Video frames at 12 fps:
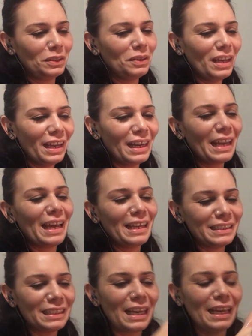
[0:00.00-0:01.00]
So yeah, like
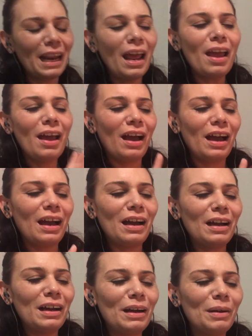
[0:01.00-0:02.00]
I said,
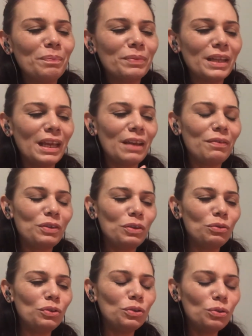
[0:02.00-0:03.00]
if
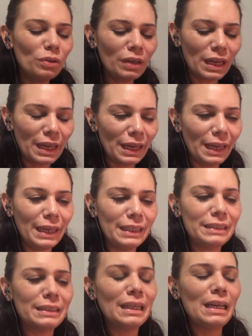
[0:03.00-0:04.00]
you
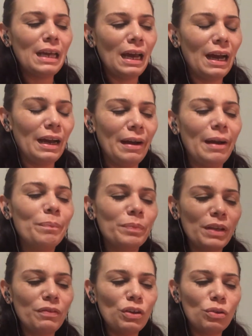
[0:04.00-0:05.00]
utilize
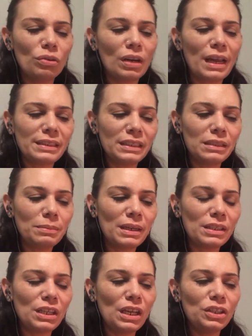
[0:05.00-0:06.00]
this
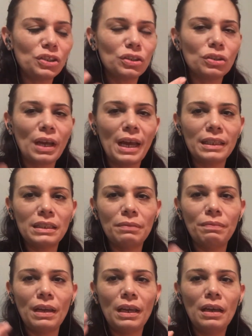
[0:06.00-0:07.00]
meditation to
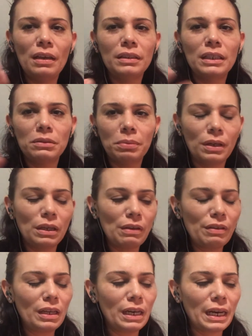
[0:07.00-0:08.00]
activate this part
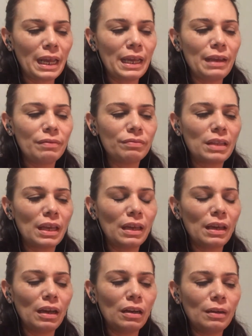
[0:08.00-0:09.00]
of your life, that